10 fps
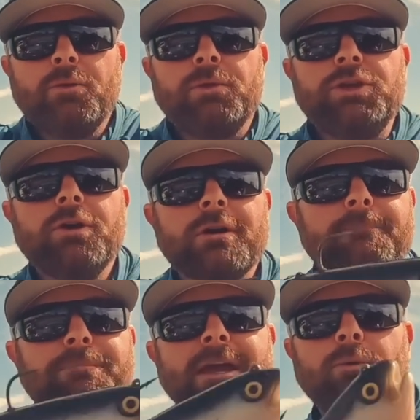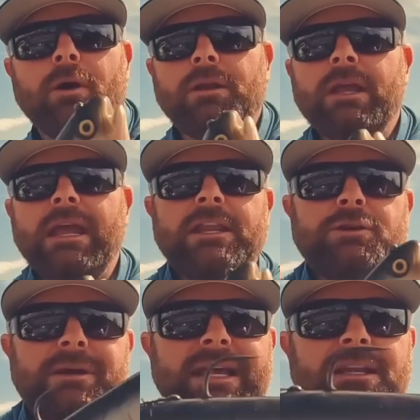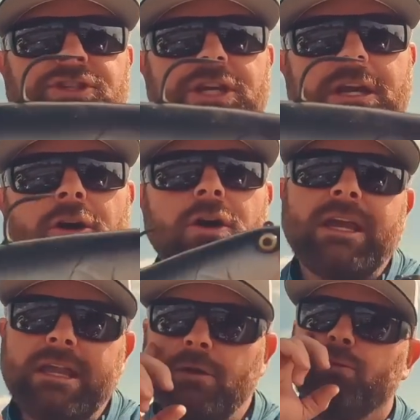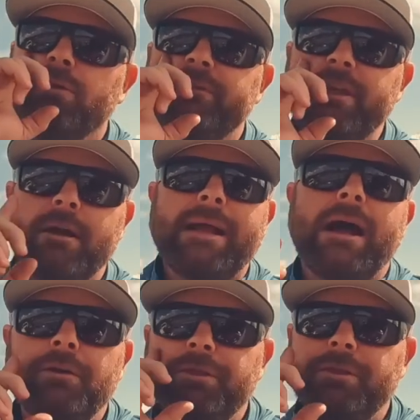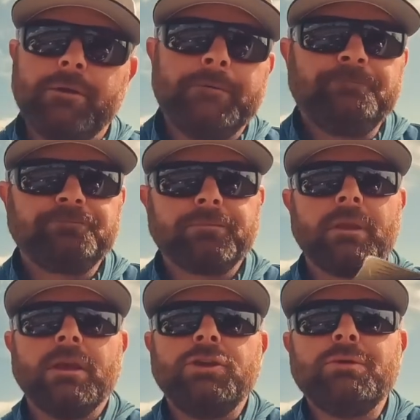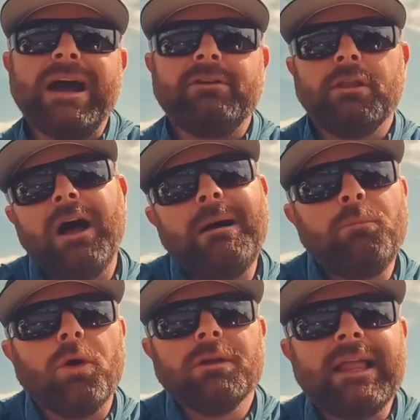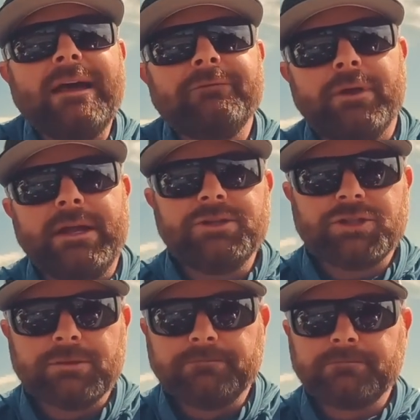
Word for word: When you hook a big one and you get that jig hook in the roof of their mouth, you have a lot more leverage